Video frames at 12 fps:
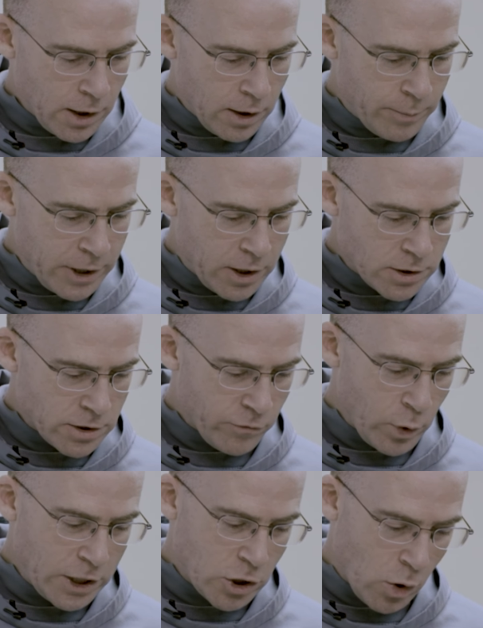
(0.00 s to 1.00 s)
Uh, because
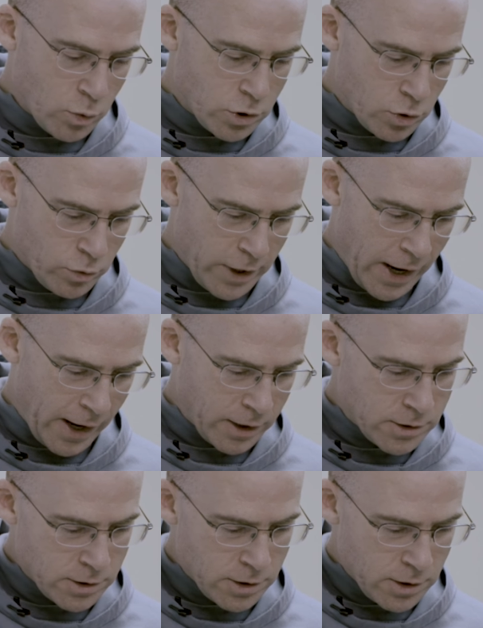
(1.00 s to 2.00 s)
if we don't do
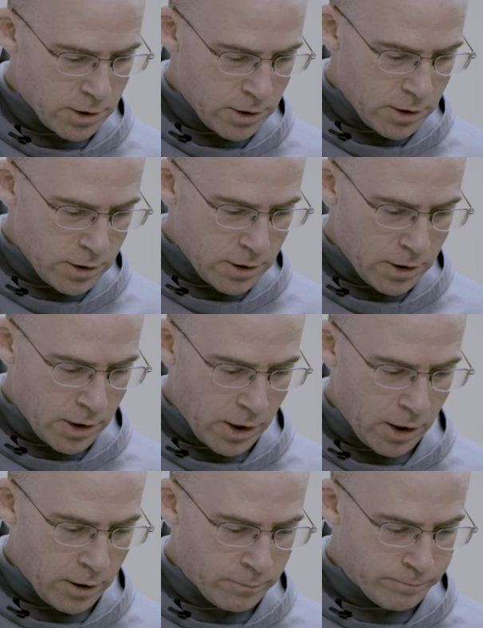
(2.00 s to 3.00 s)
that,
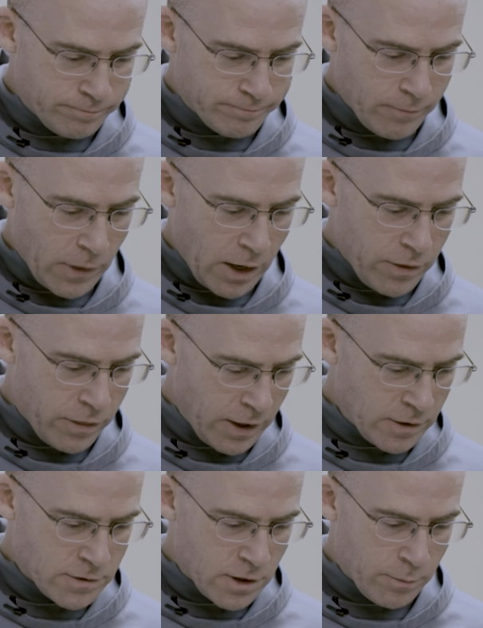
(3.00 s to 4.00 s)
um,
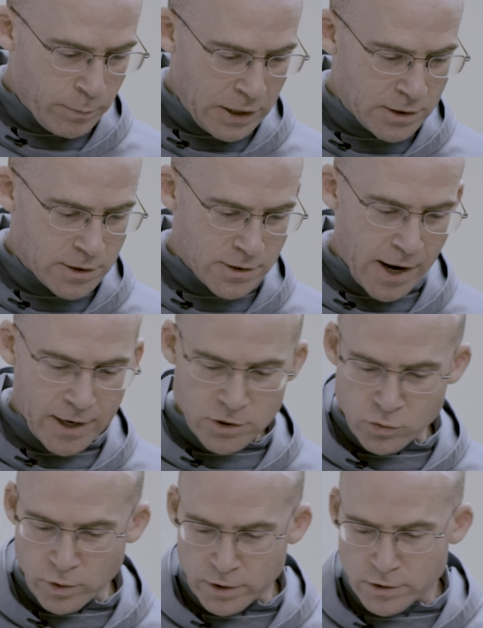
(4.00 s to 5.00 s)
things can be
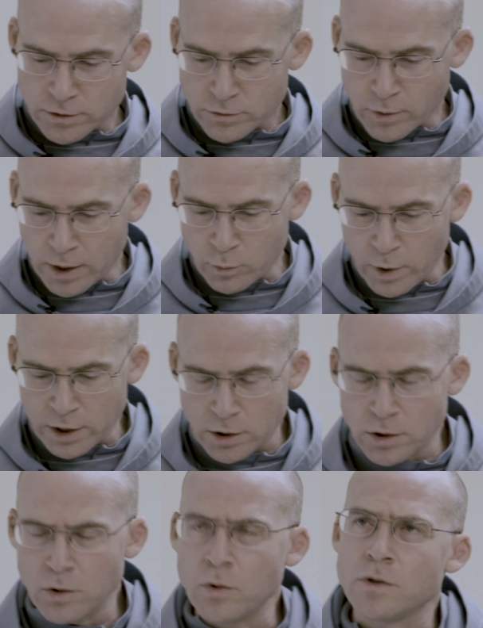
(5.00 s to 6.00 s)
disastrous, right? We
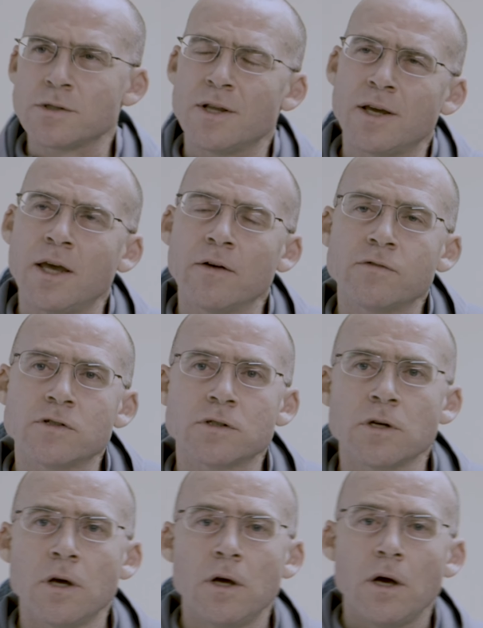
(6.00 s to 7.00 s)
can use the
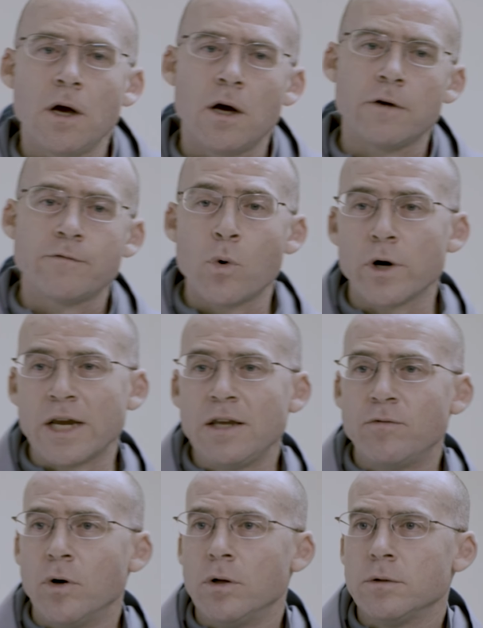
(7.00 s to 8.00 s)
gifts uh, for
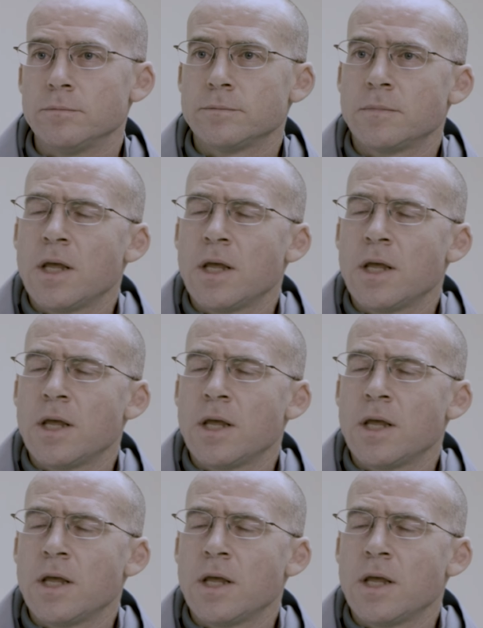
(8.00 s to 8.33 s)
evil.